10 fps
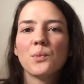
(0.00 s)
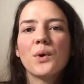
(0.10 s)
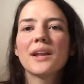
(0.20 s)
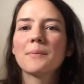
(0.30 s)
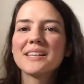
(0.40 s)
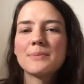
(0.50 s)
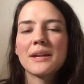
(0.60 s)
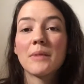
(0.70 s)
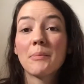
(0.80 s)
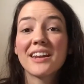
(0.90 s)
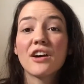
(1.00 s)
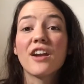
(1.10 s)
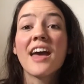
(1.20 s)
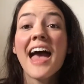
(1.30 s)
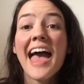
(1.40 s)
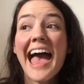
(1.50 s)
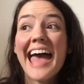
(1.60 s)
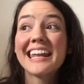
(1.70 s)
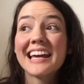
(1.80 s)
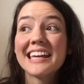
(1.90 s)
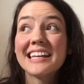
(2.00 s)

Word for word: What am I spending my money on? And